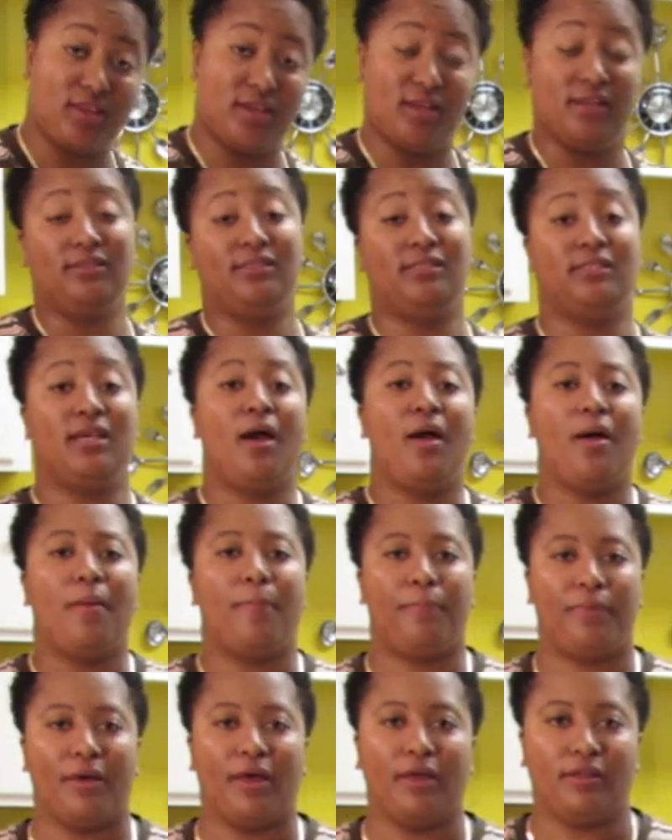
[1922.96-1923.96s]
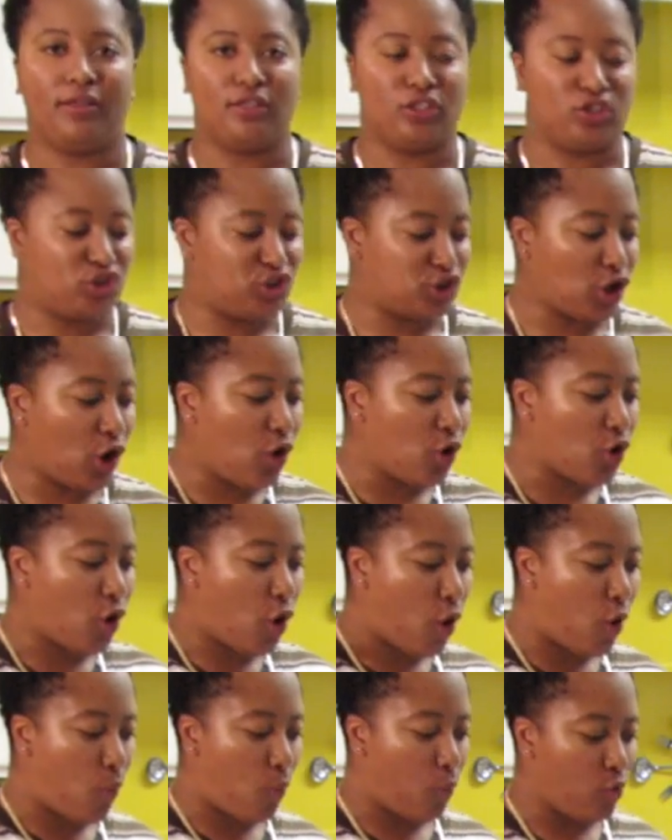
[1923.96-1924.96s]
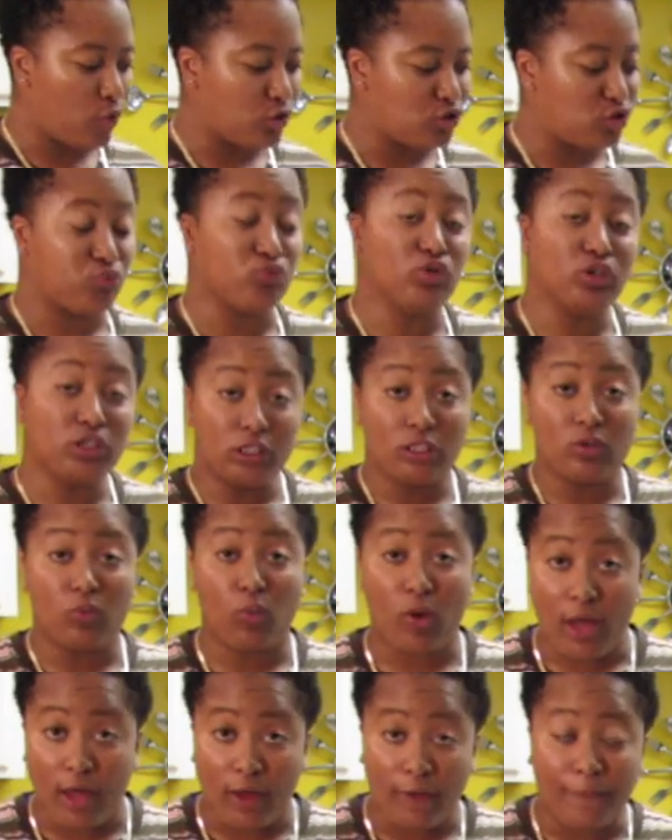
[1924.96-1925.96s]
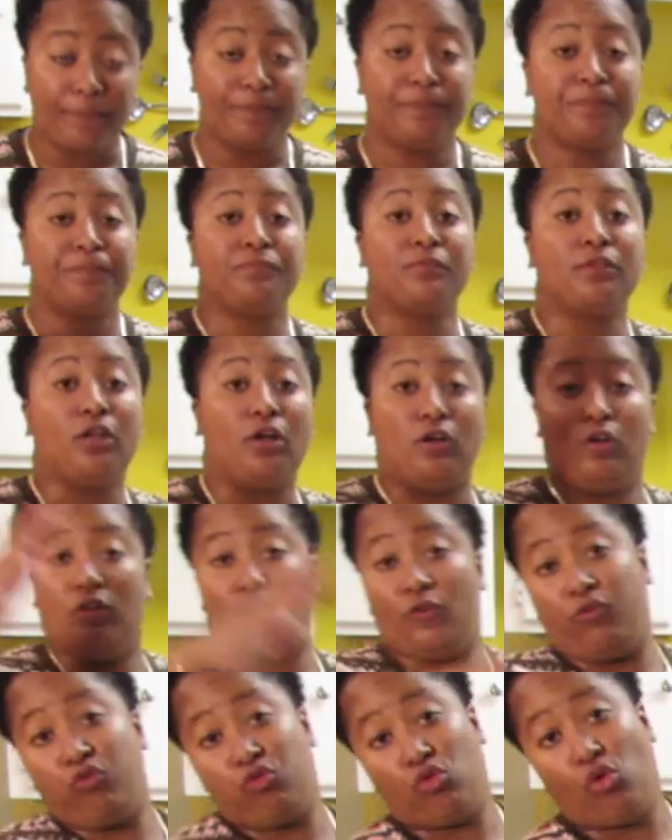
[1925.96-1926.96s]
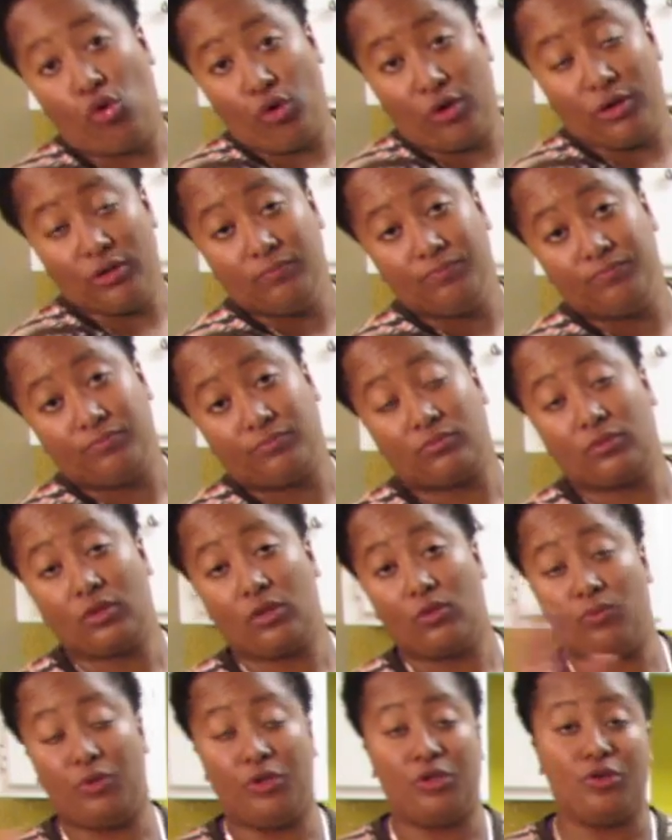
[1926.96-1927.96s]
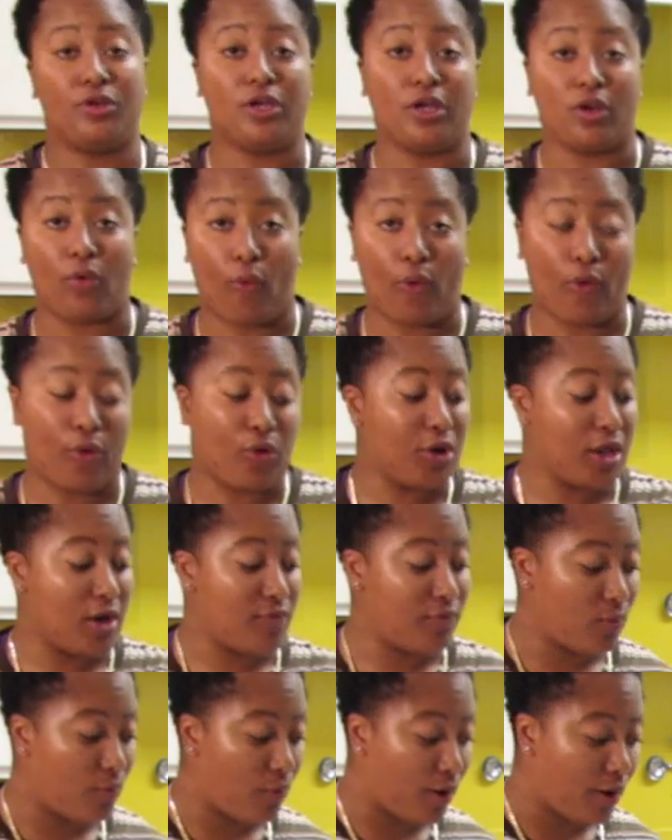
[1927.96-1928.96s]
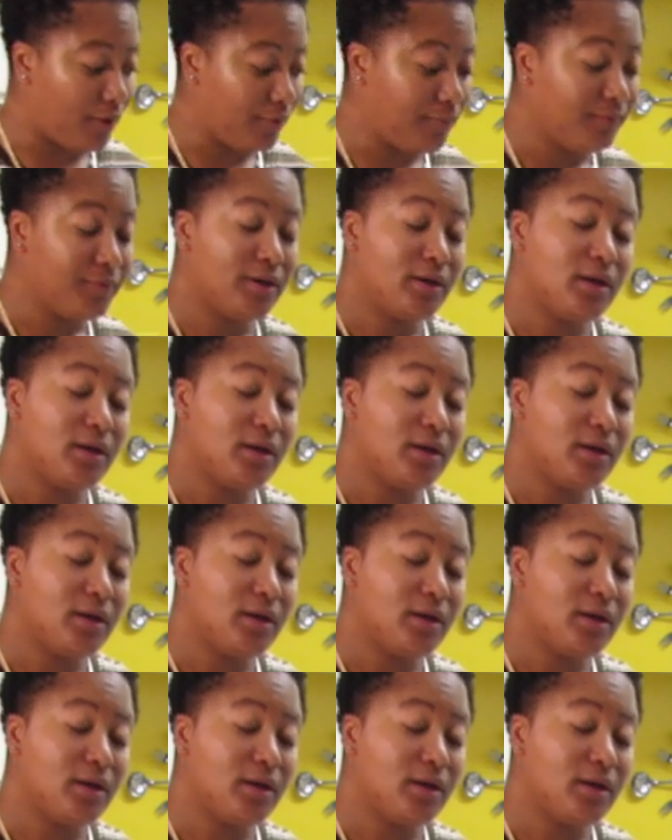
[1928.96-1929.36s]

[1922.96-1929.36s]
this, but salt works really well on the floor when you get oil everywhere.